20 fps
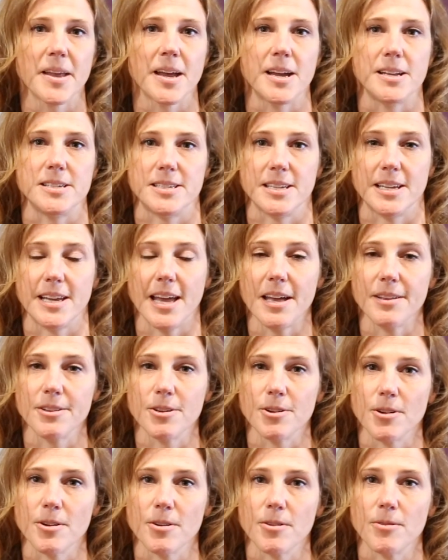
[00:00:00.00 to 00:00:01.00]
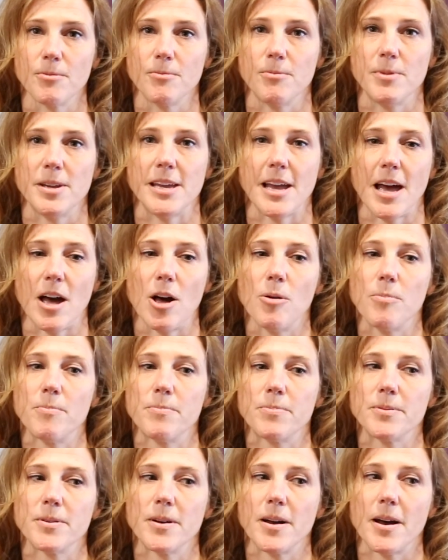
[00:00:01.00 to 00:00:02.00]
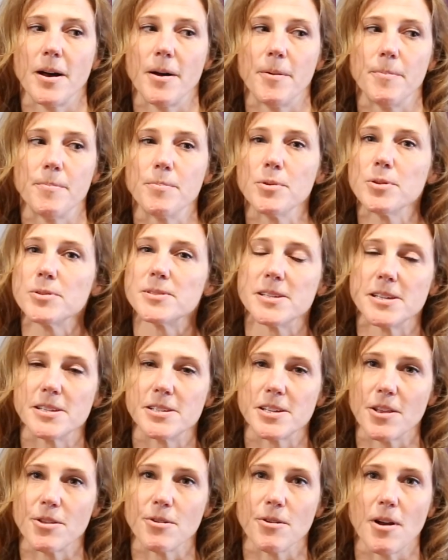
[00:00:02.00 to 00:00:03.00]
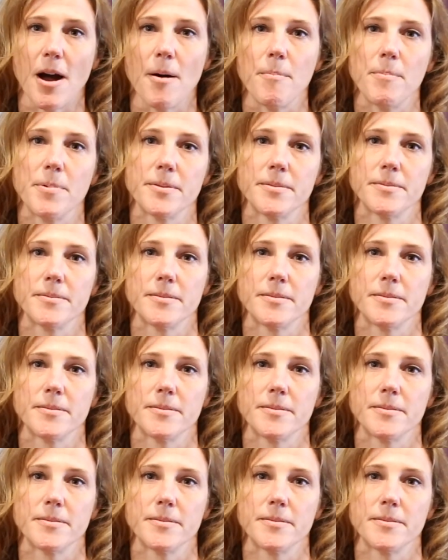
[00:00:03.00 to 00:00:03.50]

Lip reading: And together, we help boost each other up.